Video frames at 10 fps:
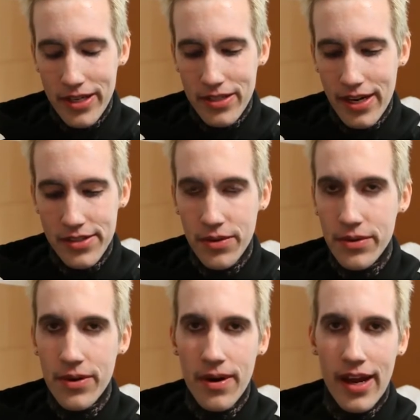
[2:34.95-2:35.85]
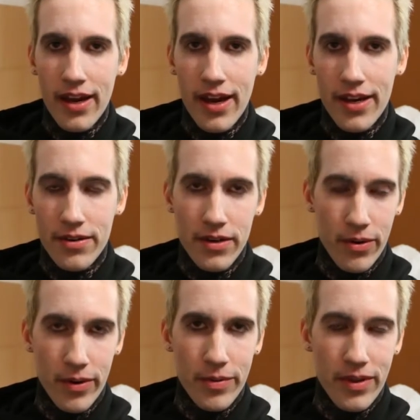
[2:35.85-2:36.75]
I told her I don't
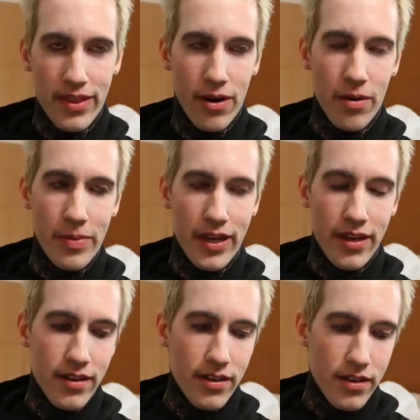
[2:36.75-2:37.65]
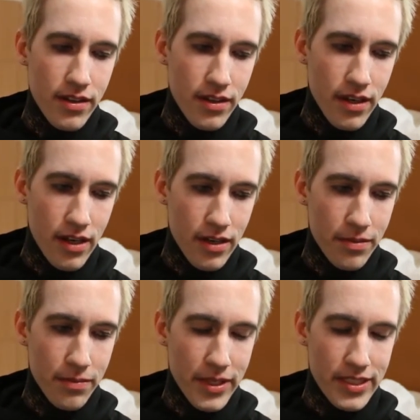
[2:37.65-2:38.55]
agree with therapy.
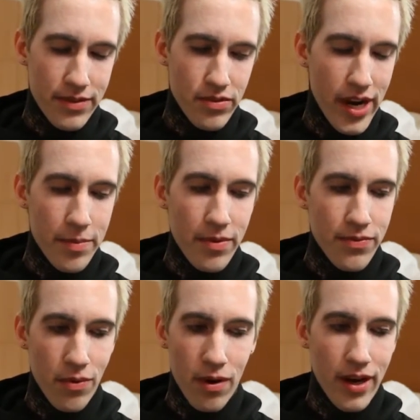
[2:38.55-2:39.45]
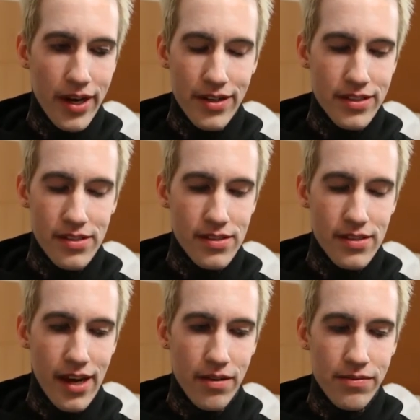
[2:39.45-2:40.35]
Because I've tried it before, and
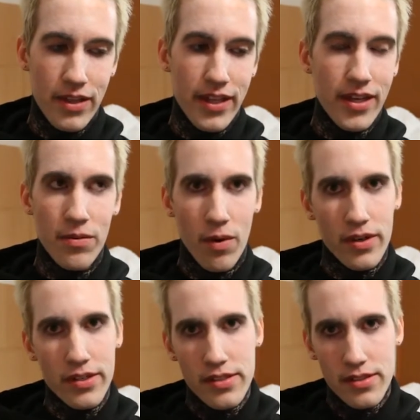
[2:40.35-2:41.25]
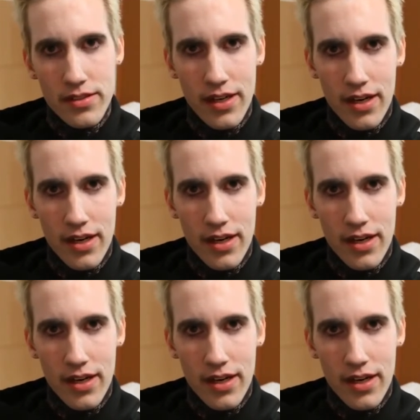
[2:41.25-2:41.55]
I don't feel like it works.